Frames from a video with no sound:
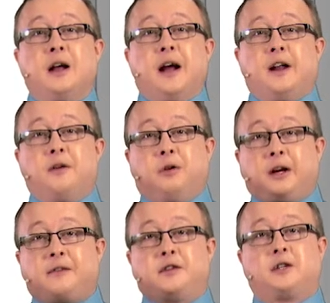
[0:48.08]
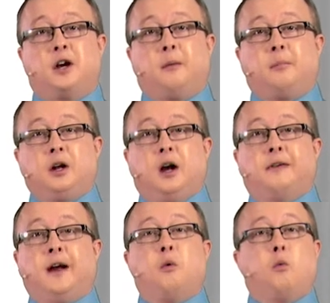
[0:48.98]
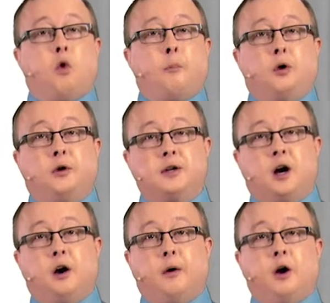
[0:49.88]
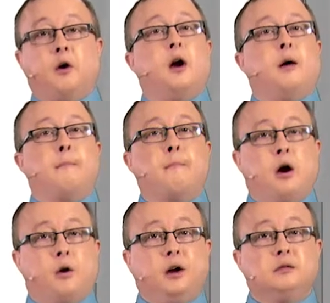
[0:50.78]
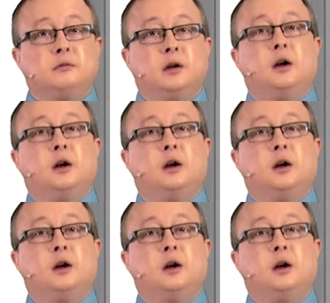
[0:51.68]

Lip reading: In the previous example of a 1.00 molar